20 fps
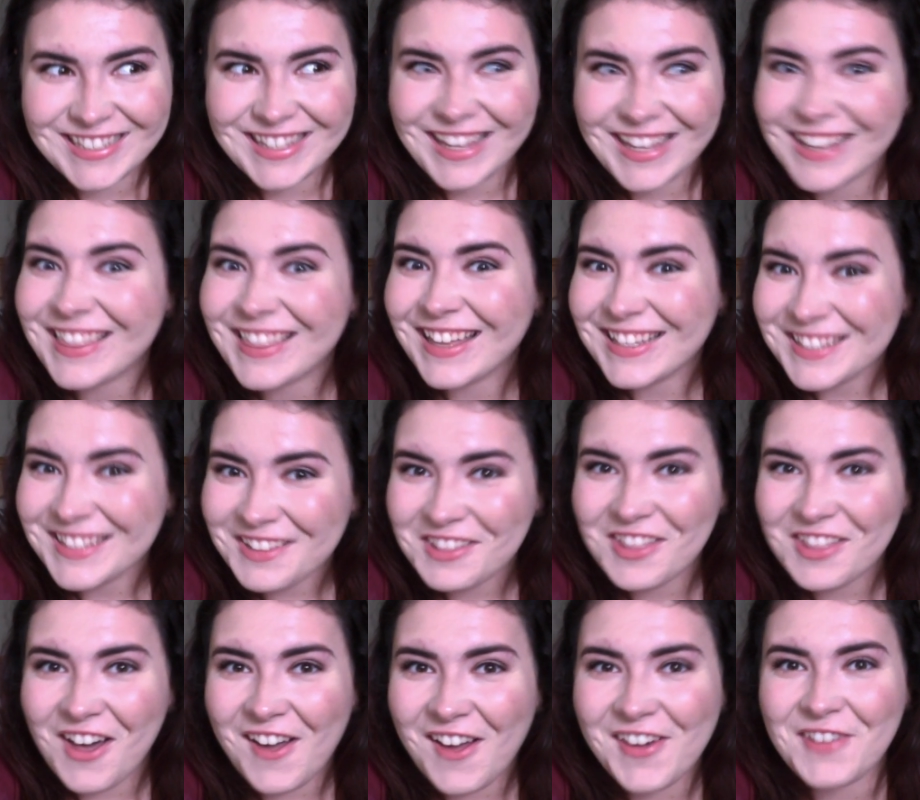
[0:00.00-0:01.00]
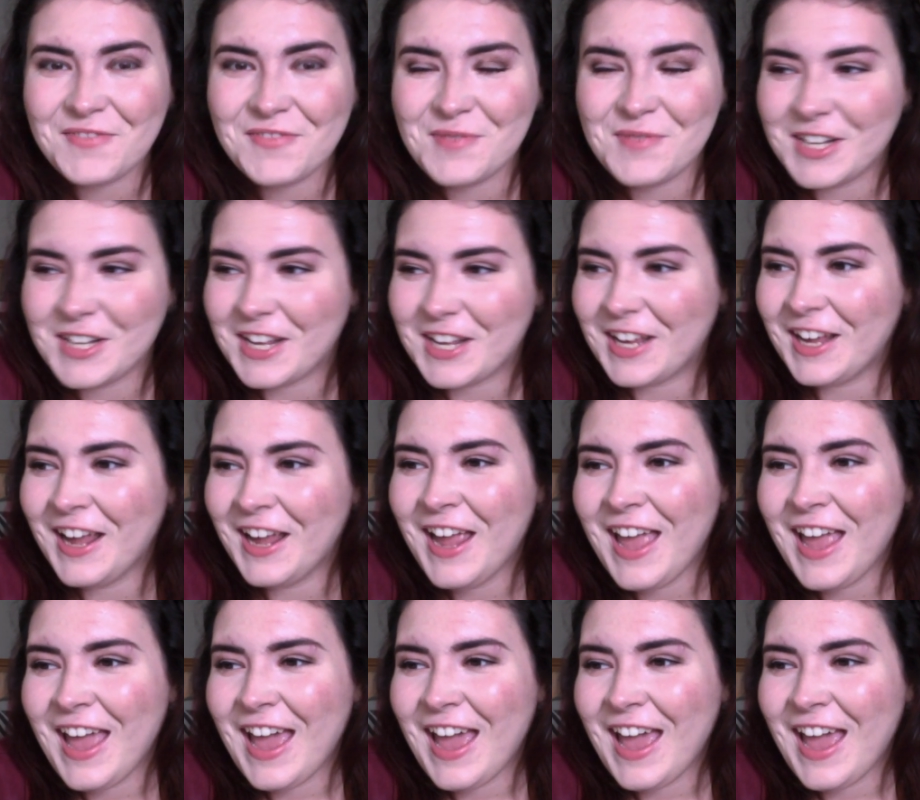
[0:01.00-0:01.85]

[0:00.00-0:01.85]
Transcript: like, that's a lot of money.